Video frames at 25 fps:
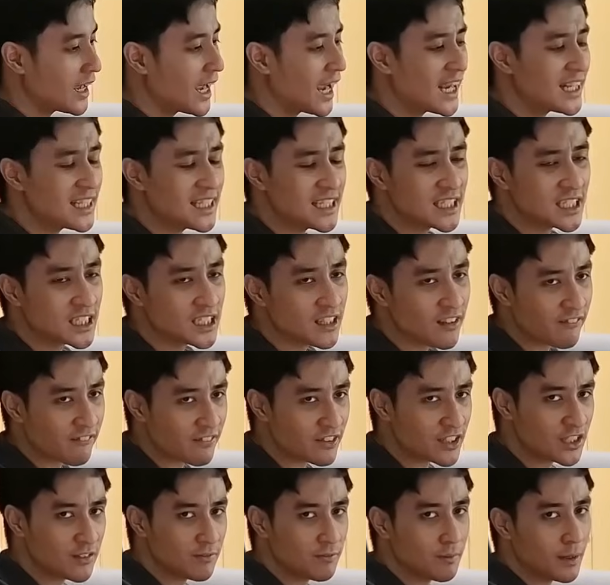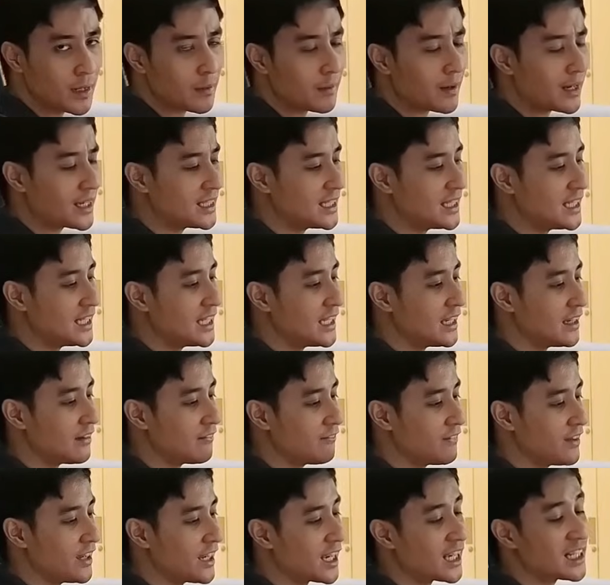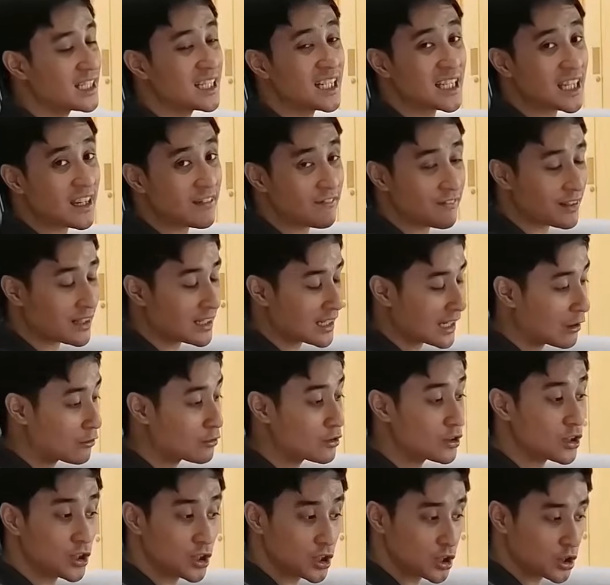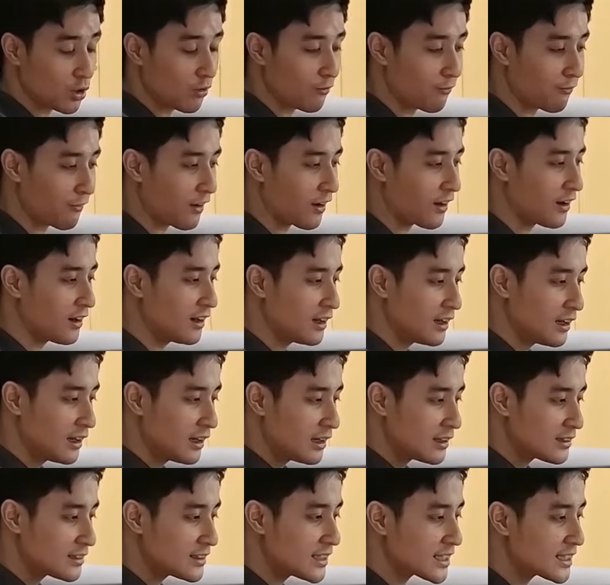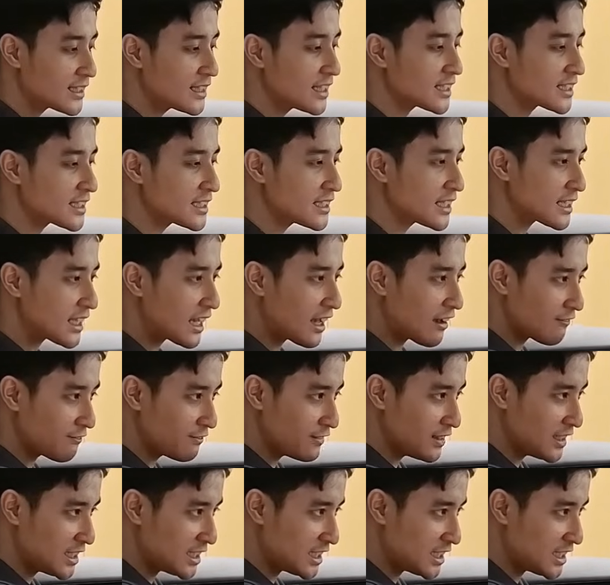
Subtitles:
And this is the first BYD vehicle that I've encountered so far that does not have the